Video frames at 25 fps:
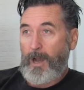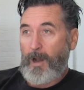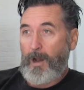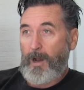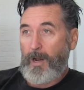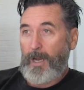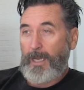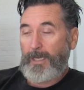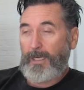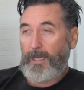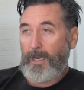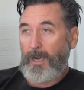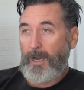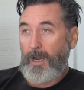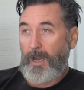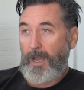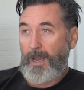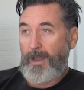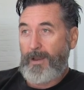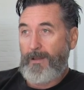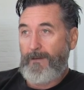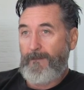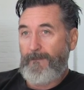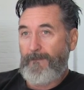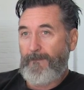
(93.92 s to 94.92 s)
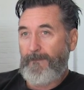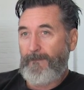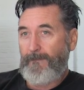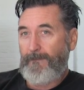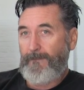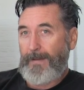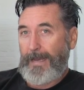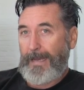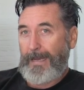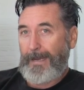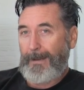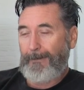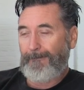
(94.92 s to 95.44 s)
I kind of,
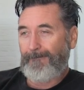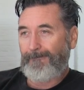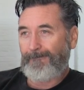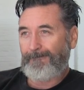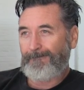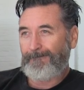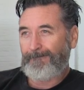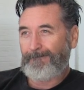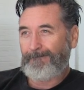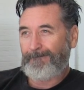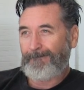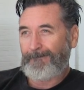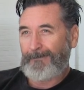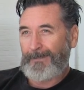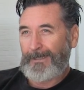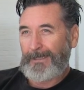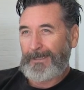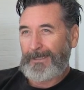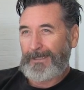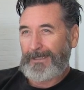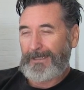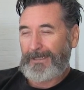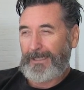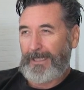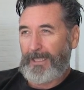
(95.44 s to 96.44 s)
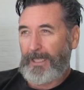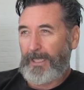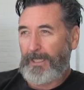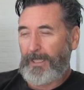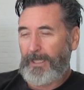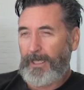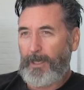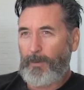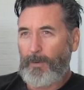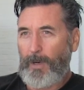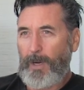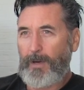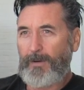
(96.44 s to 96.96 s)
I don't
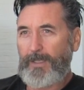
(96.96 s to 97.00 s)
know,